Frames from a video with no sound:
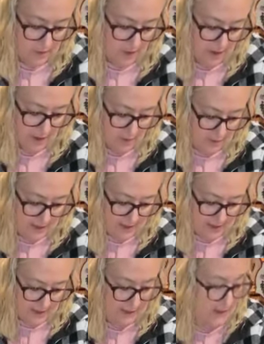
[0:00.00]
So we're going to go
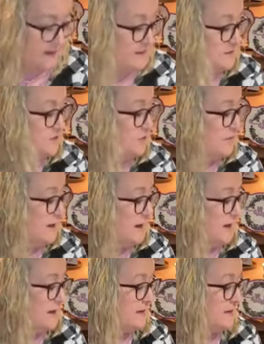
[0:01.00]
ahead and let it do
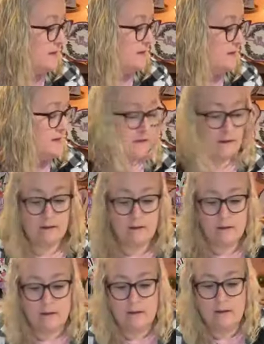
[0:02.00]
that.
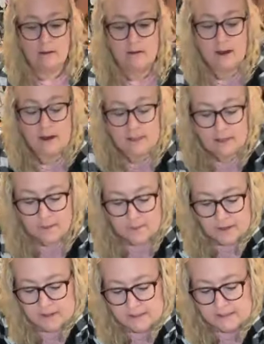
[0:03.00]
And then
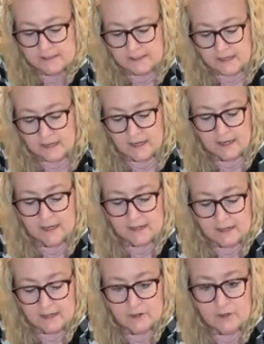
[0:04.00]
I'm going to take,
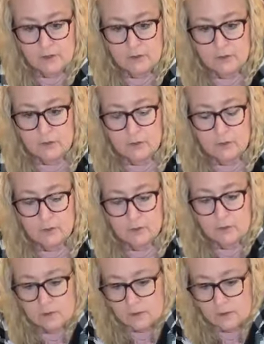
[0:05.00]
I need a new